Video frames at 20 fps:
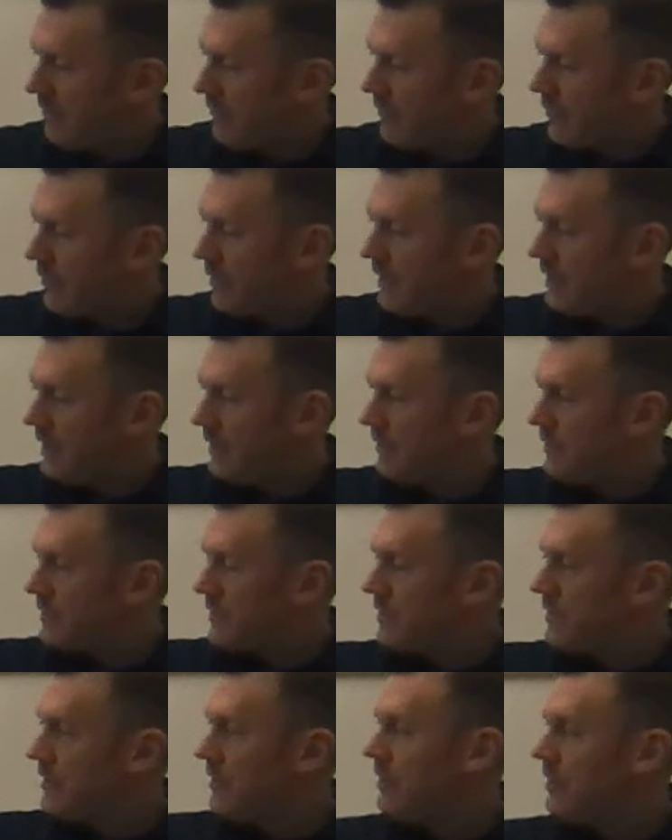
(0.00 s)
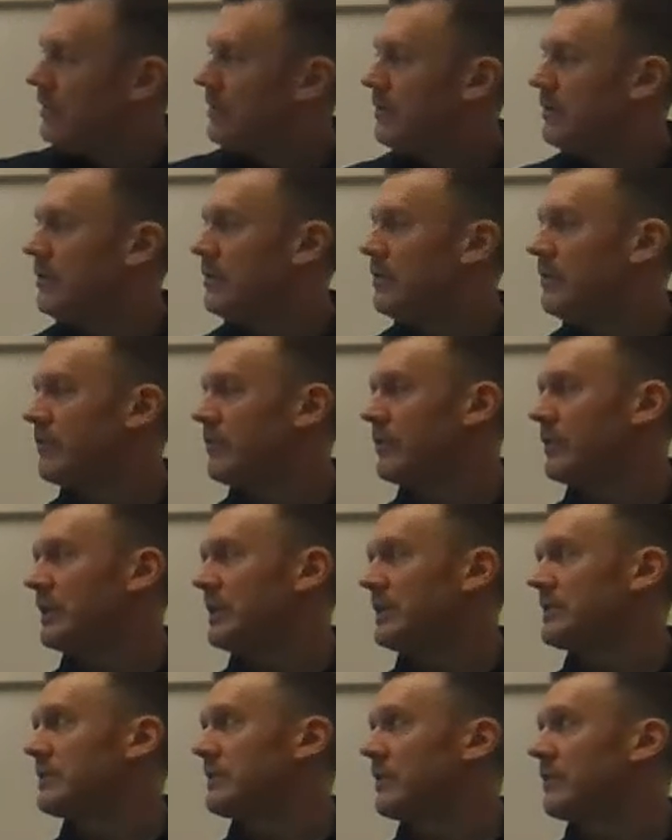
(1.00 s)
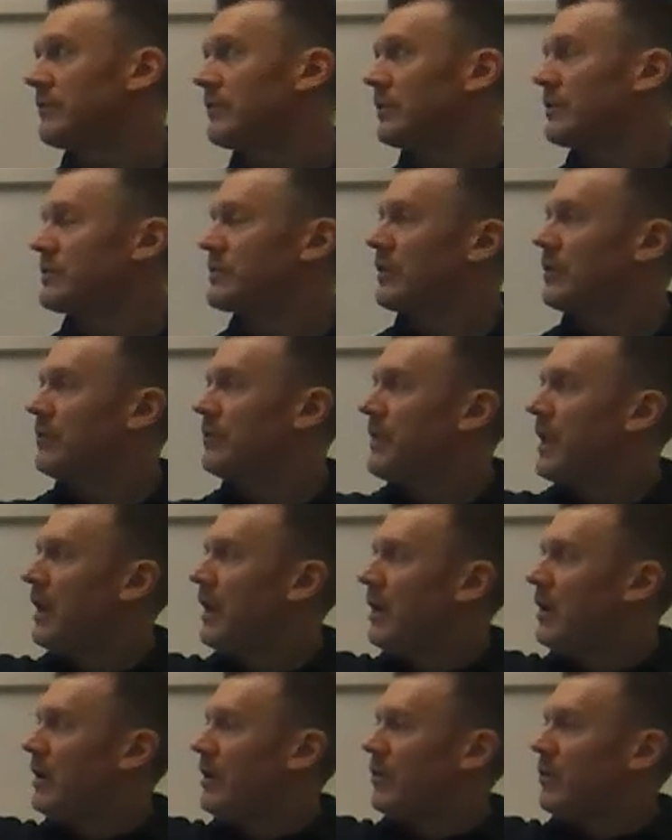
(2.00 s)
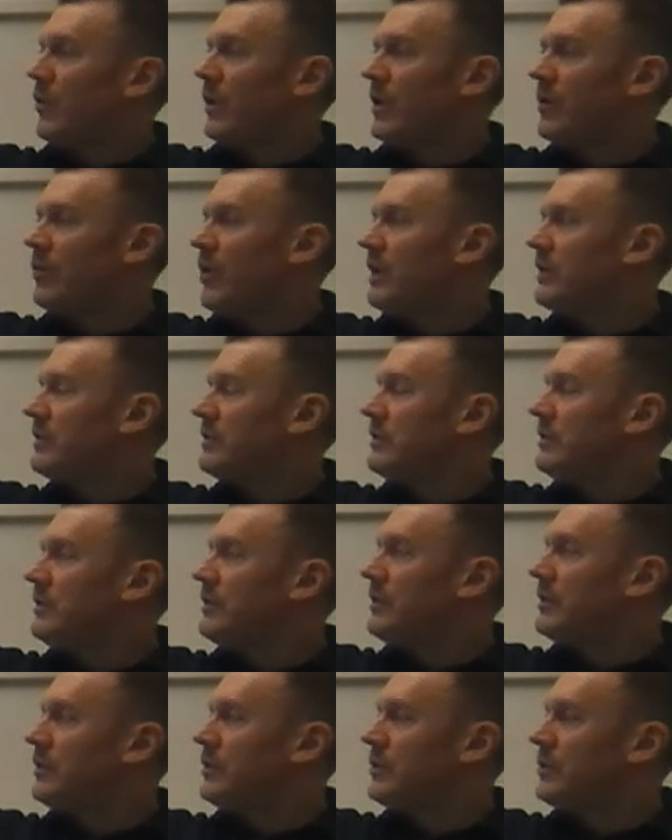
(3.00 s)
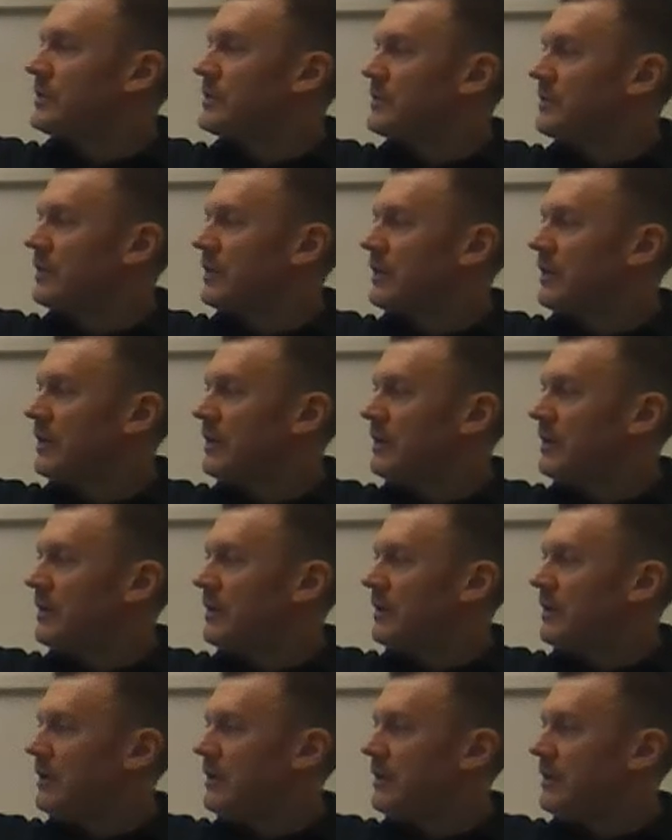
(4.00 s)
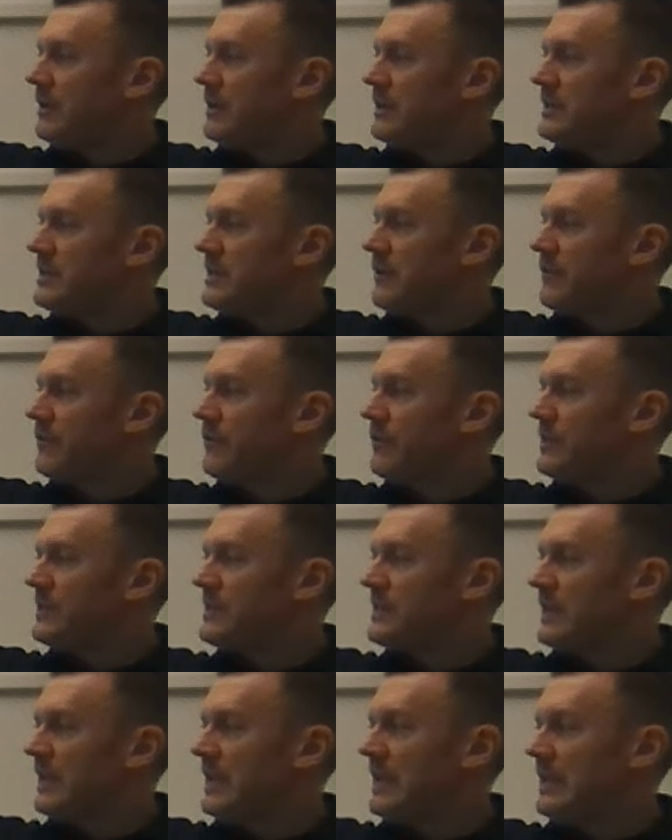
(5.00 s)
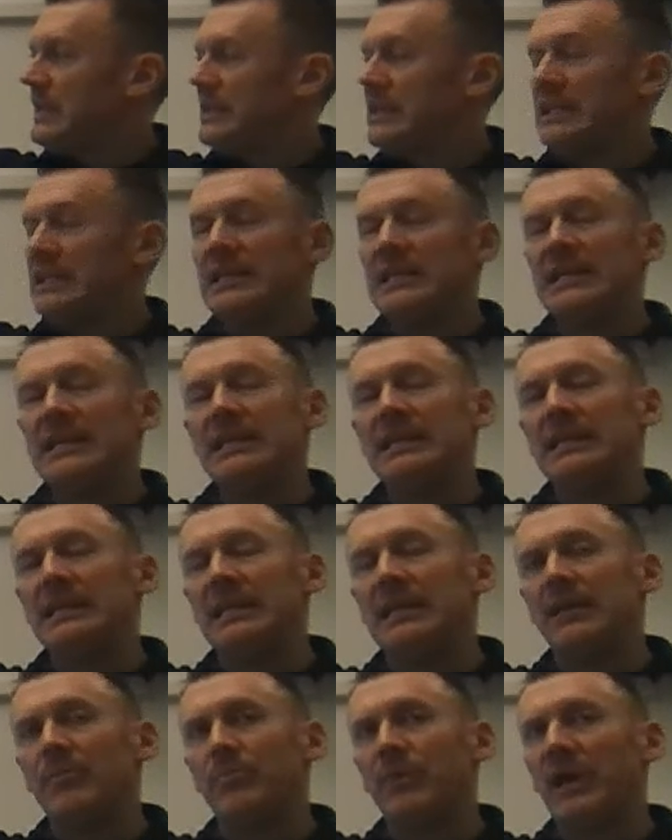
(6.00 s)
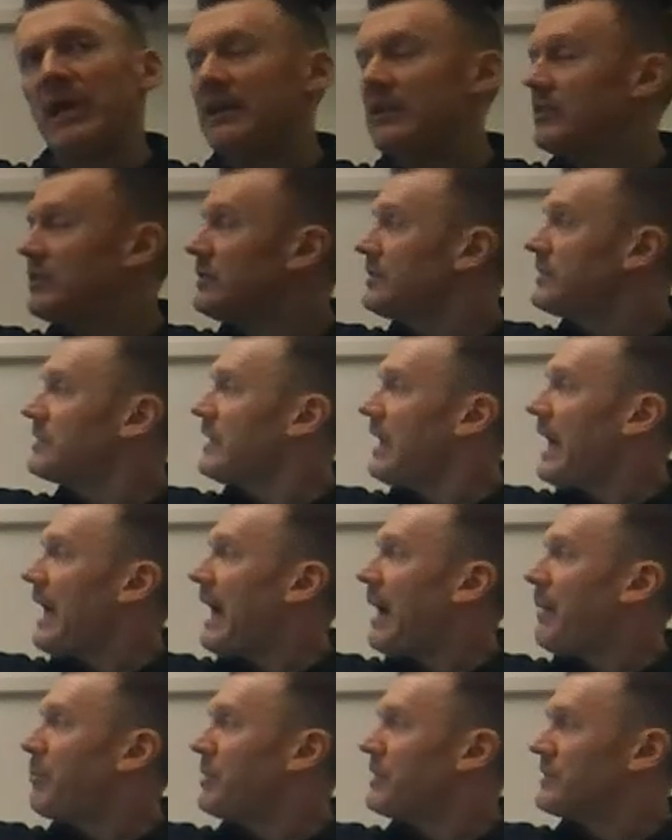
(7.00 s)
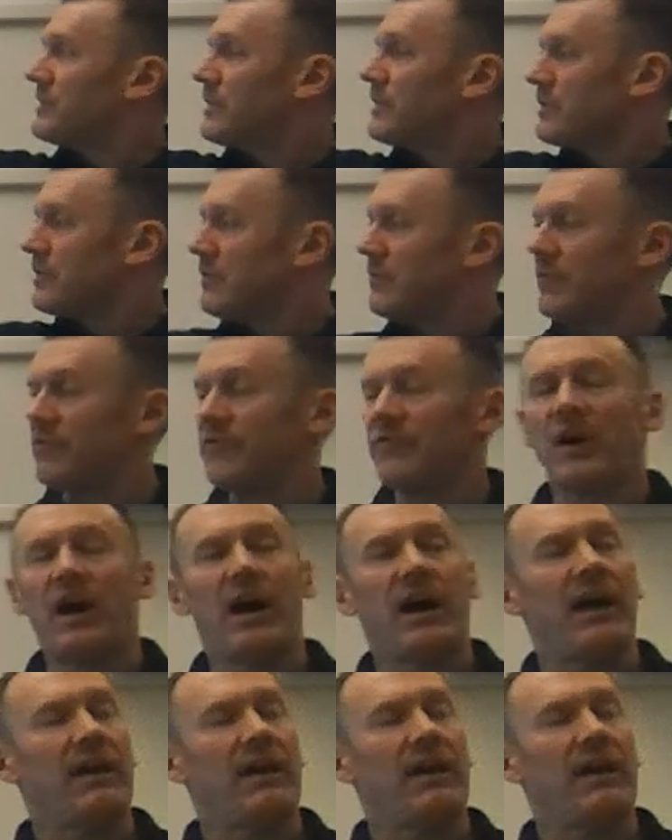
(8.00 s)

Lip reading: for each lifter. So what I want you to do is look at the difference in the knee and the hip angles at position 5.